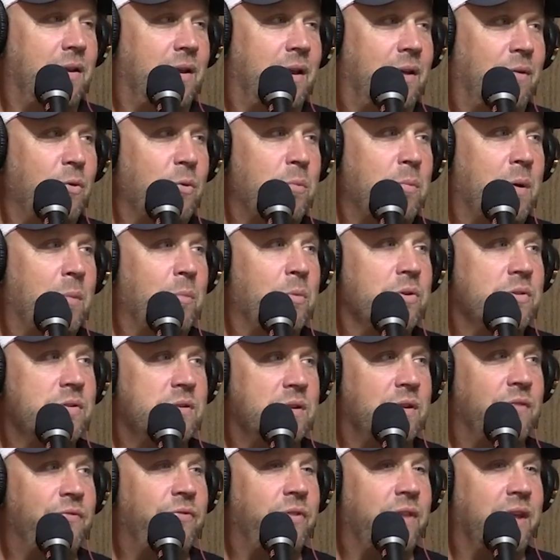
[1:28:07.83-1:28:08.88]
I remember
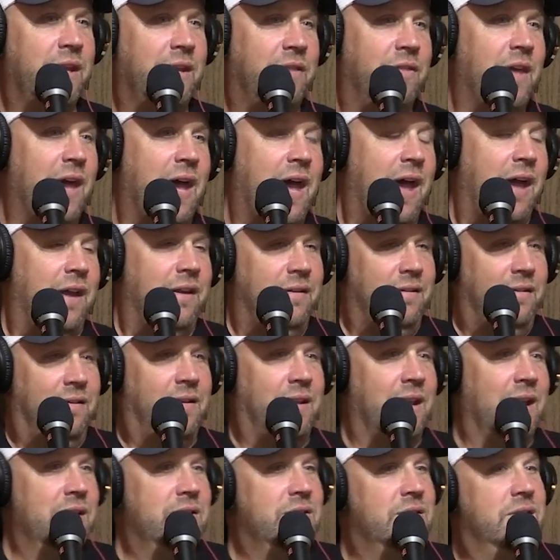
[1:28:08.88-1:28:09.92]
stuff like that.
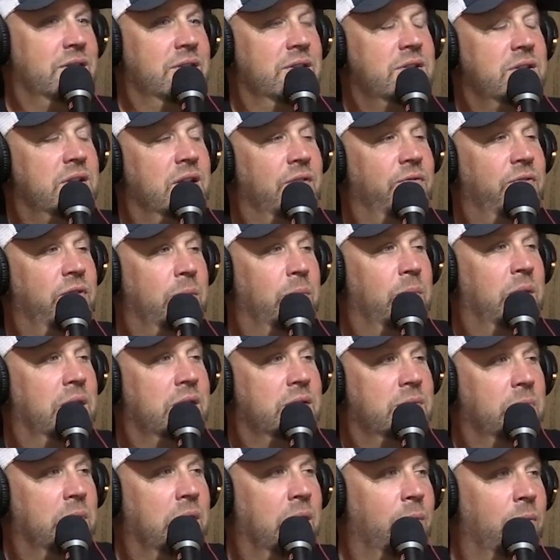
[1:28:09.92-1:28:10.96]
That's the stuff that
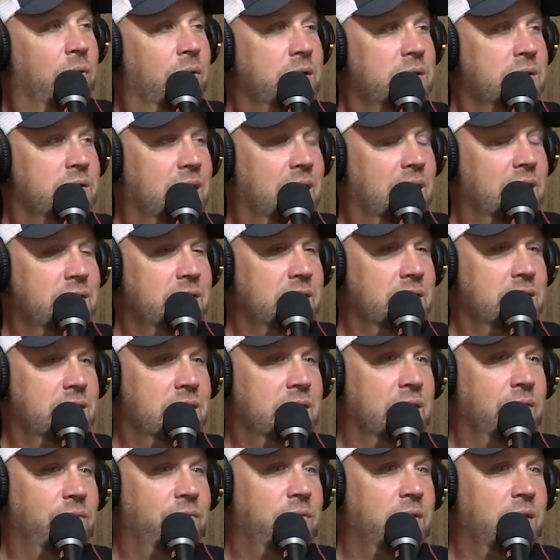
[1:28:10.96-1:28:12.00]
makes memories. That's the
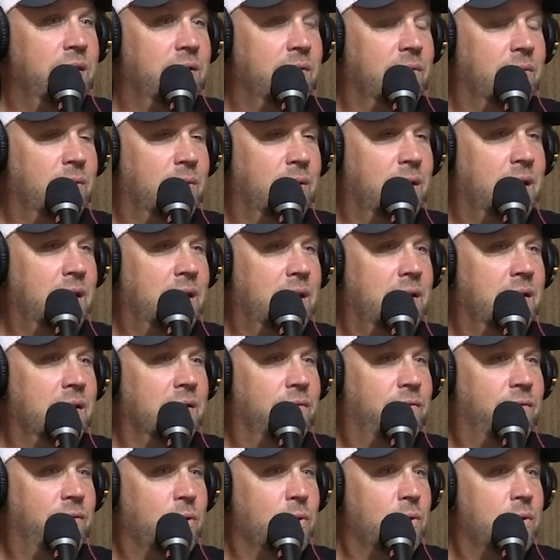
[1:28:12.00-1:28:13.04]
stuff that we need
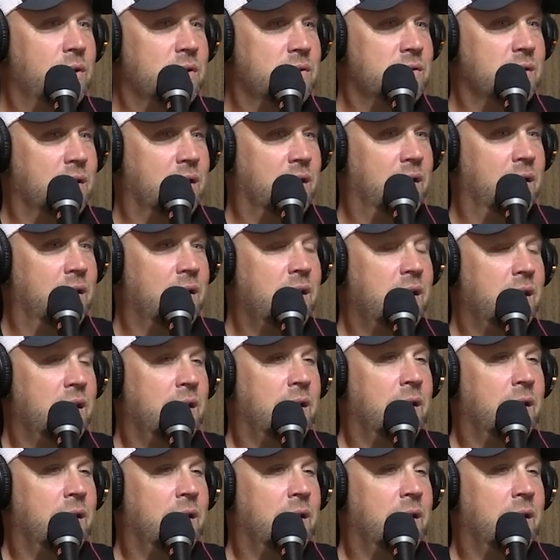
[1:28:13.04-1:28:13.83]
to focus on.